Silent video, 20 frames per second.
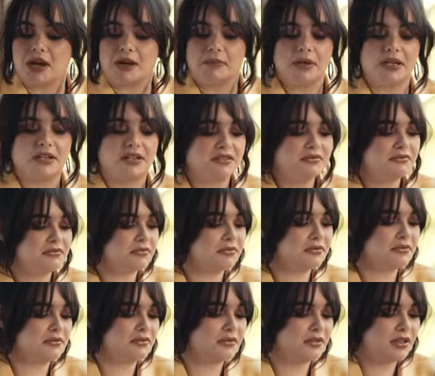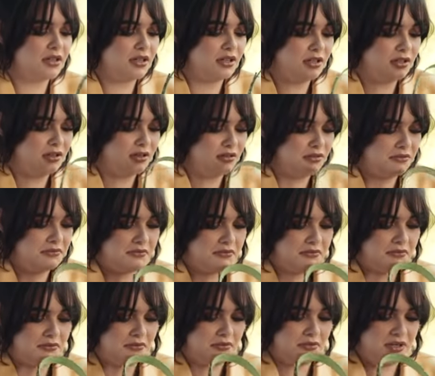in my opinion.
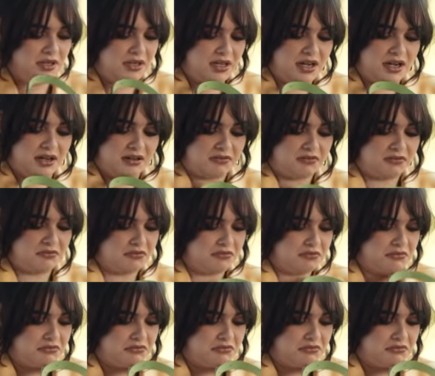And yeah.